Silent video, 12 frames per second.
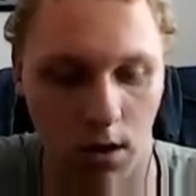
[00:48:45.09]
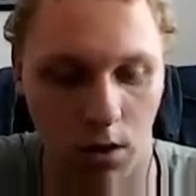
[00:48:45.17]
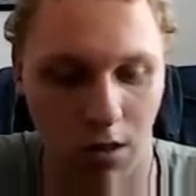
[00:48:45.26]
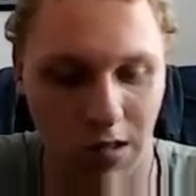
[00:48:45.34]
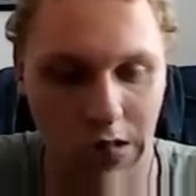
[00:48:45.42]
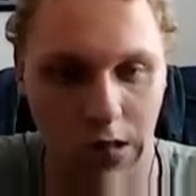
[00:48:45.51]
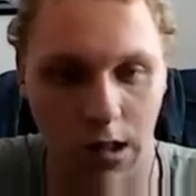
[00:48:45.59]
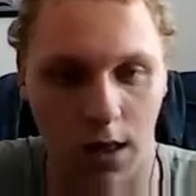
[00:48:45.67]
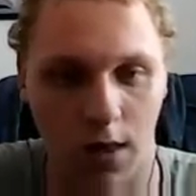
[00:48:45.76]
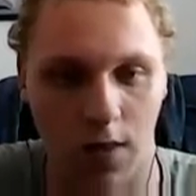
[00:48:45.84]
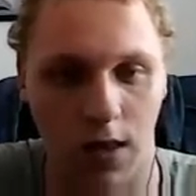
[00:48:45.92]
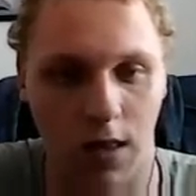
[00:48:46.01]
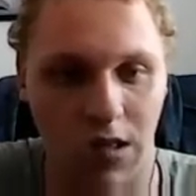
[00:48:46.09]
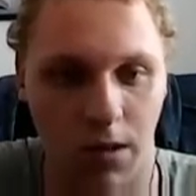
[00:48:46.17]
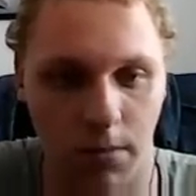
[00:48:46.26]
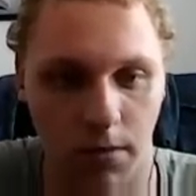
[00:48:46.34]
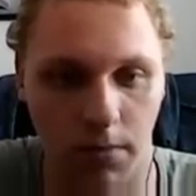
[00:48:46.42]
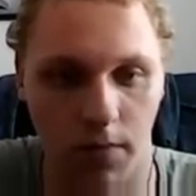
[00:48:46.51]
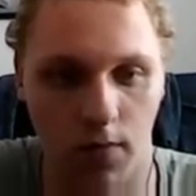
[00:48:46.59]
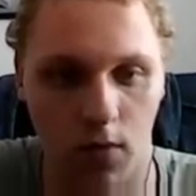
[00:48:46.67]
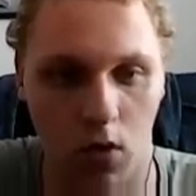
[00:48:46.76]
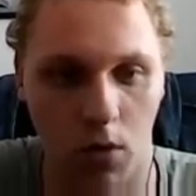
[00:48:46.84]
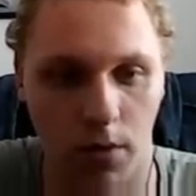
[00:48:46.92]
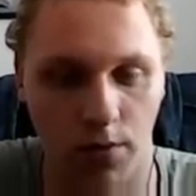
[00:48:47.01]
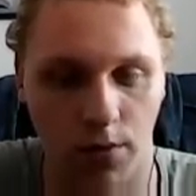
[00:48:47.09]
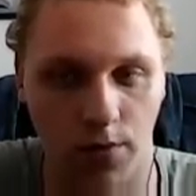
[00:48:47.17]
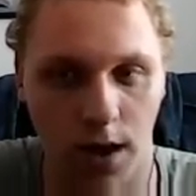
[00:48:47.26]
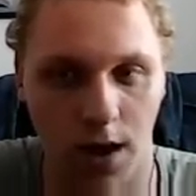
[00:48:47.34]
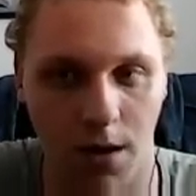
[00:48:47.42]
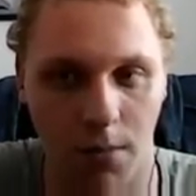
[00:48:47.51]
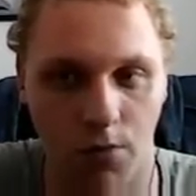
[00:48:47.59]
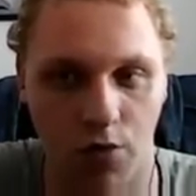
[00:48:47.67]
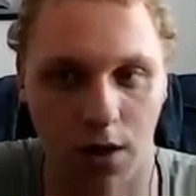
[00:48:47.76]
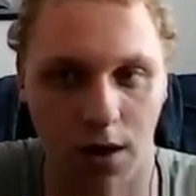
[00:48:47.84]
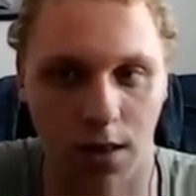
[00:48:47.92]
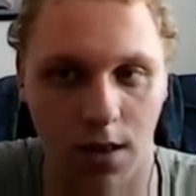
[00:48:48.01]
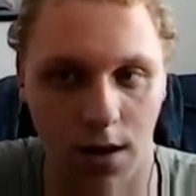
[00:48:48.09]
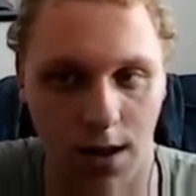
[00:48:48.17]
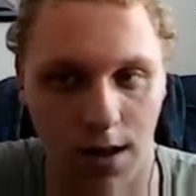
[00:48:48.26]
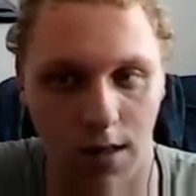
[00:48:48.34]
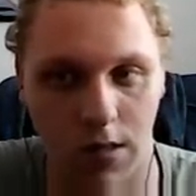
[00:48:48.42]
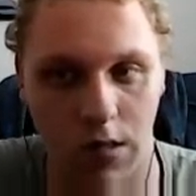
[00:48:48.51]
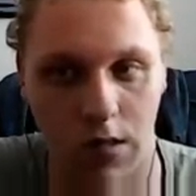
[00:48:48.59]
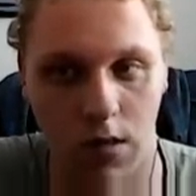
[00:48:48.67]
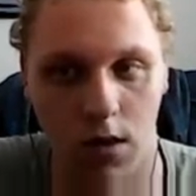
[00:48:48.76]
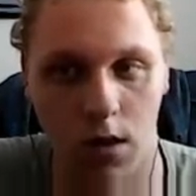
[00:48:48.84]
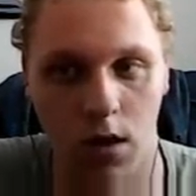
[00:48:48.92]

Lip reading: just like in the example before, but with a abstract class.